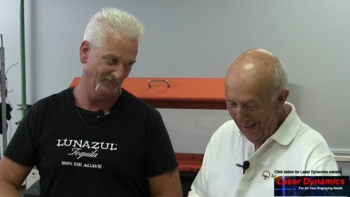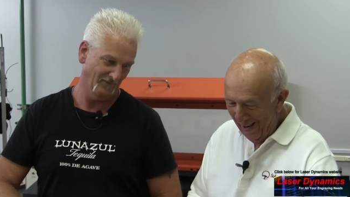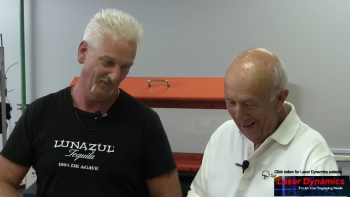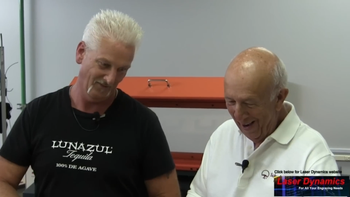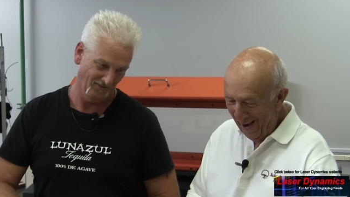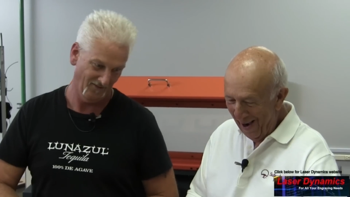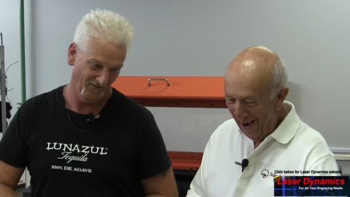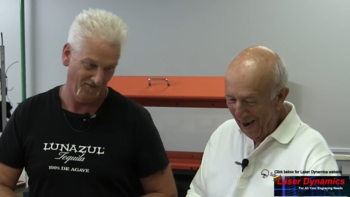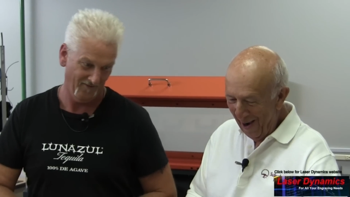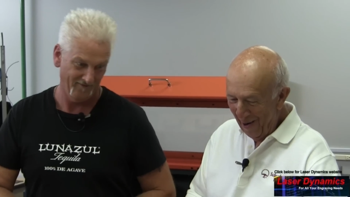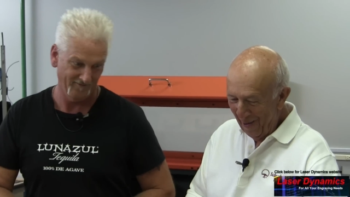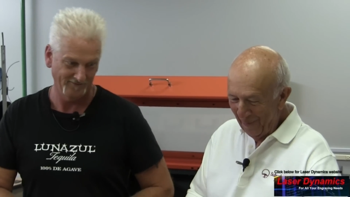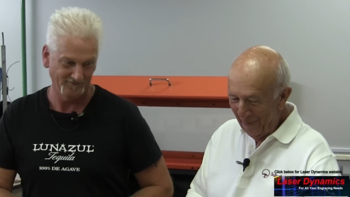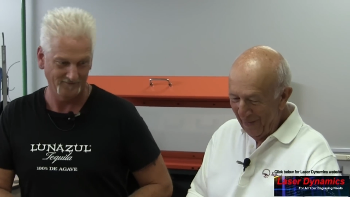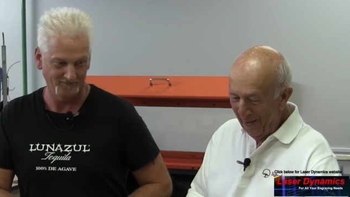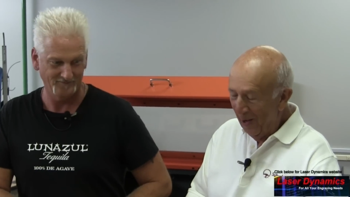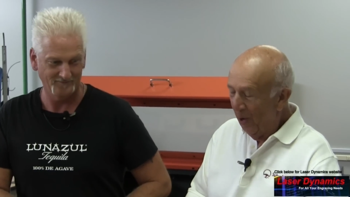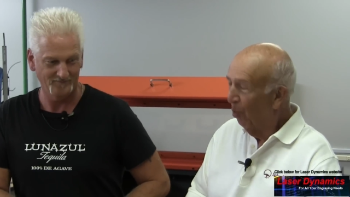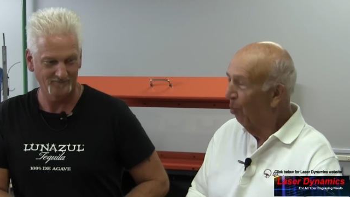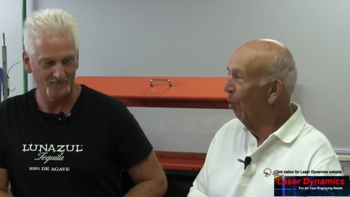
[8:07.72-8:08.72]
Speaker 1: Uh,
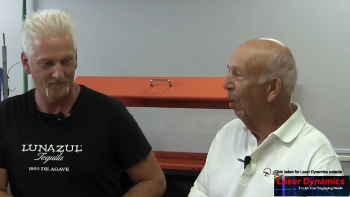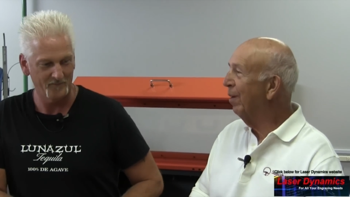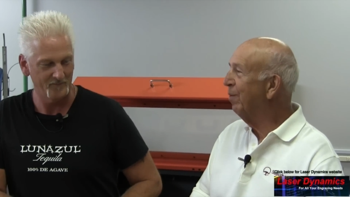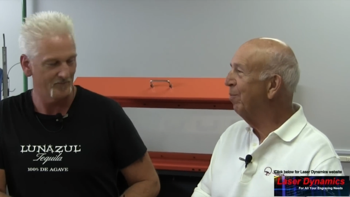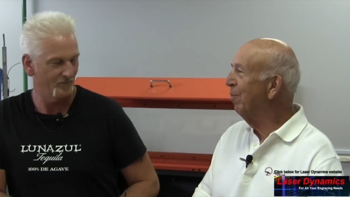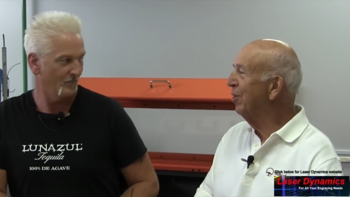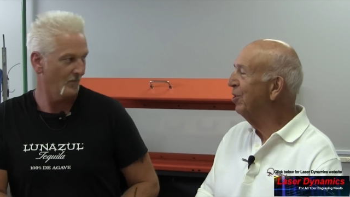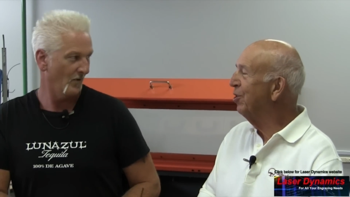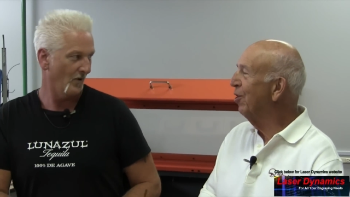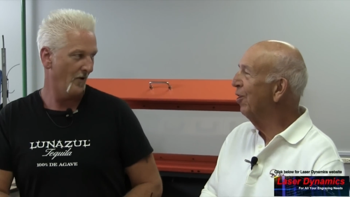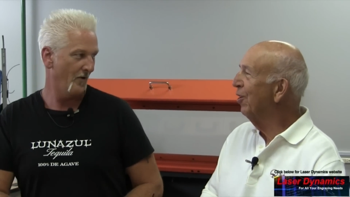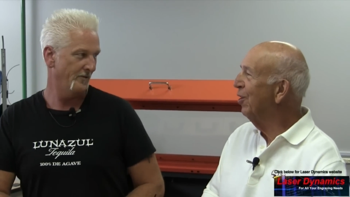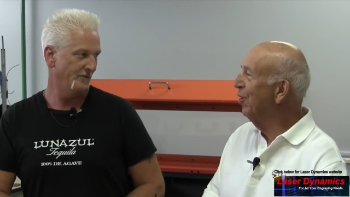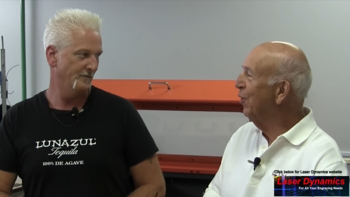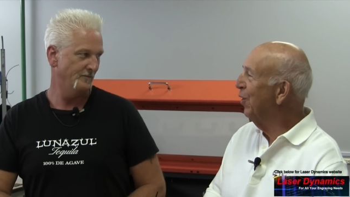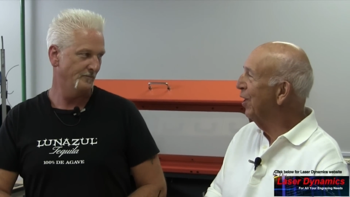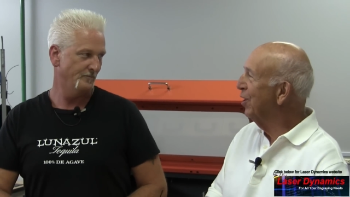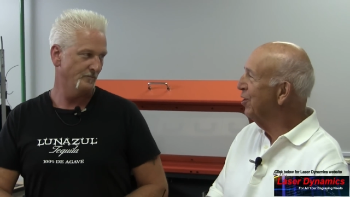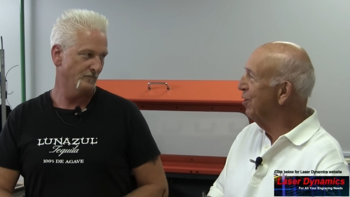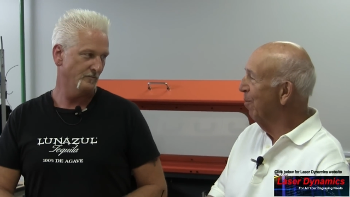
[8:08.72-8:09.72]
what
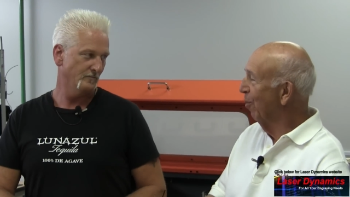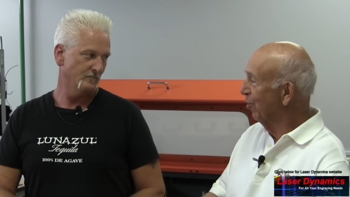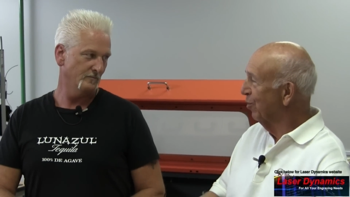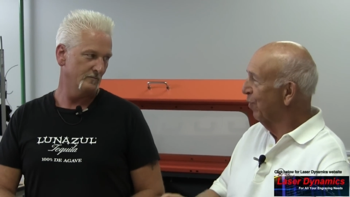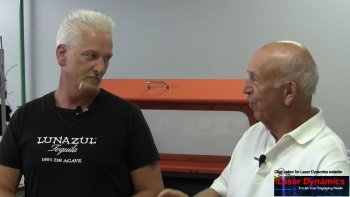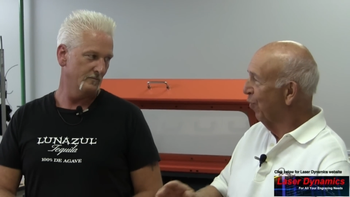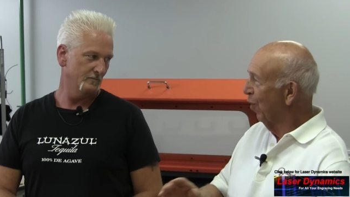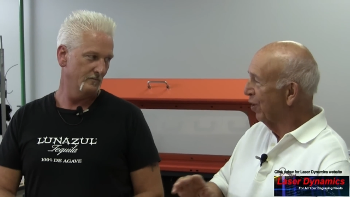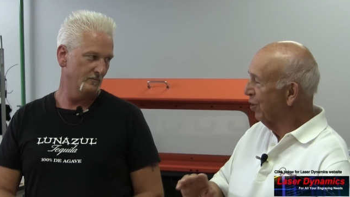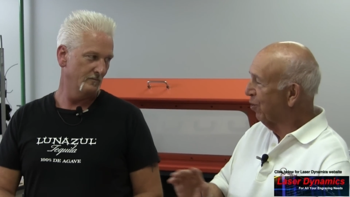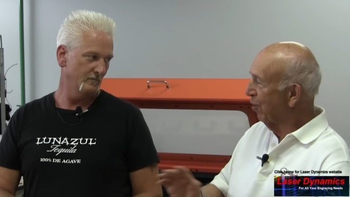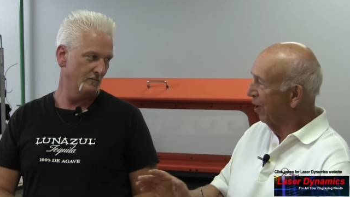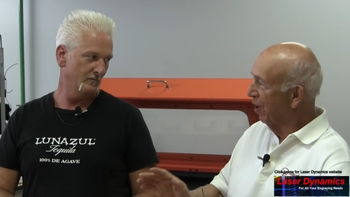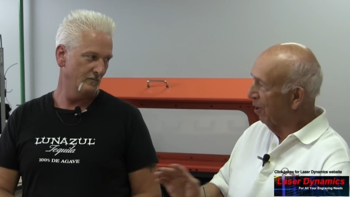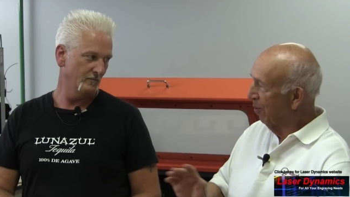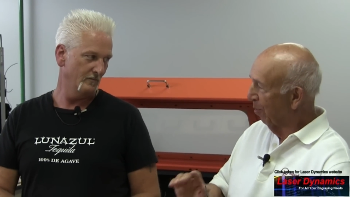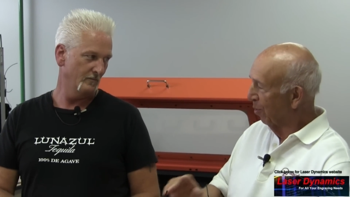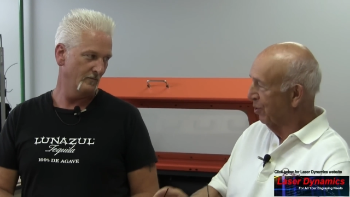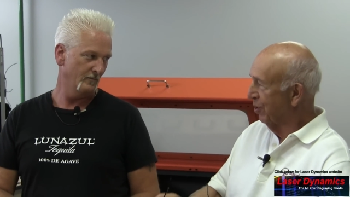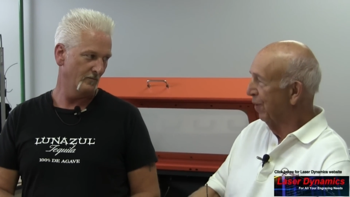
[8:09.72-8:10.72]
material do you think is the most
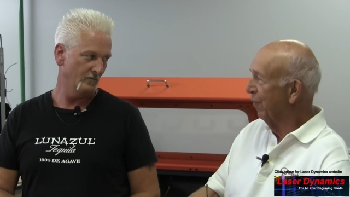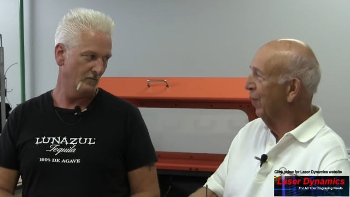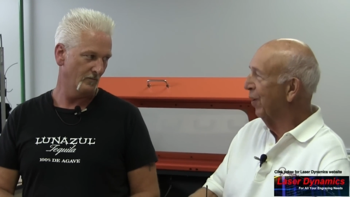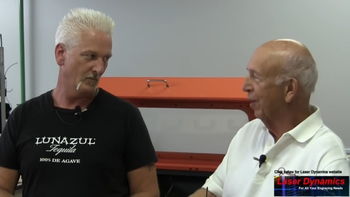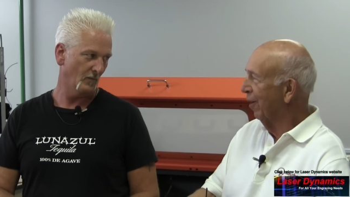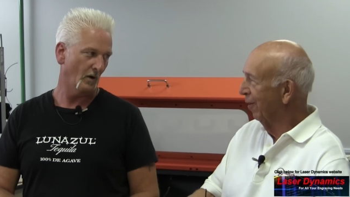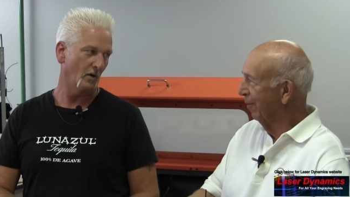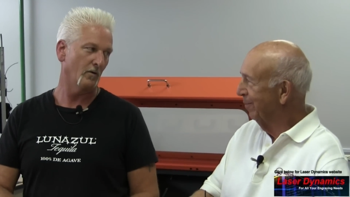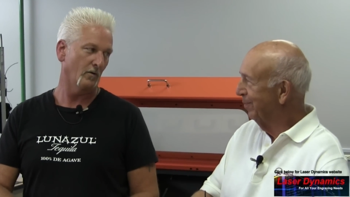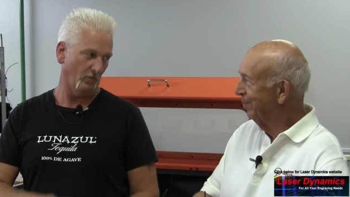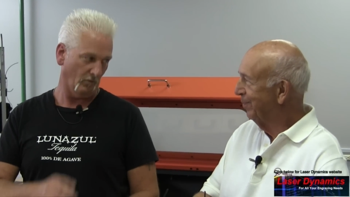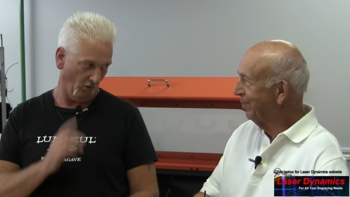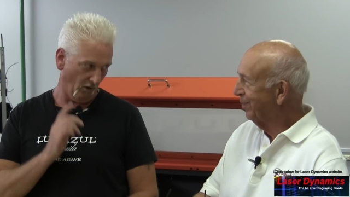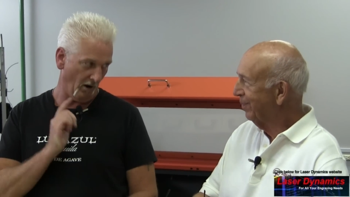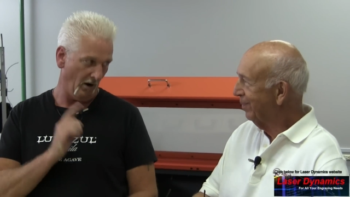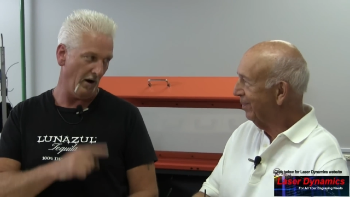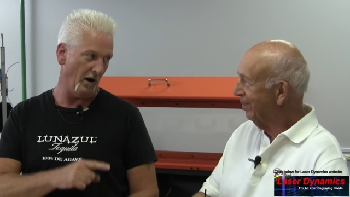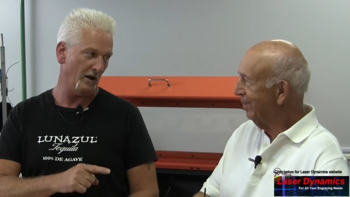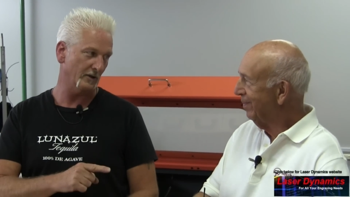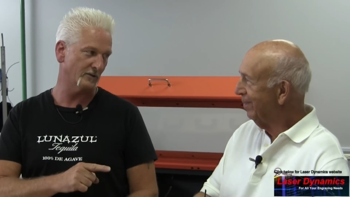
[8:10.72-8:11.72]
frustrating and most difficult?
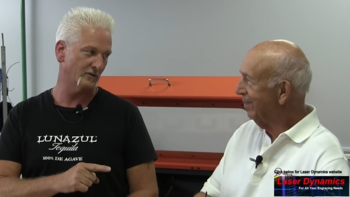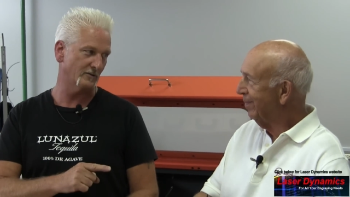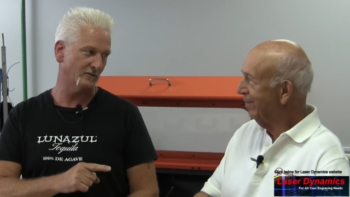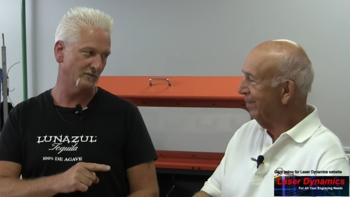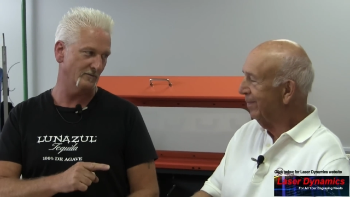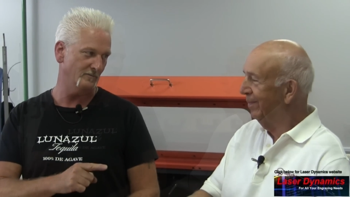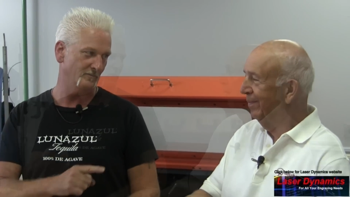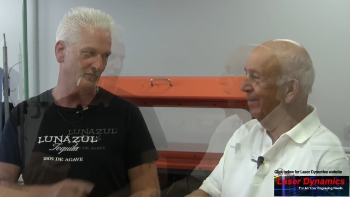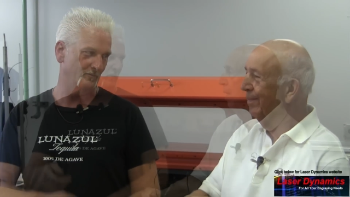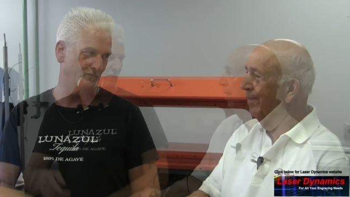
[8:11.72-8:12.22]
Speaker 2: Glass.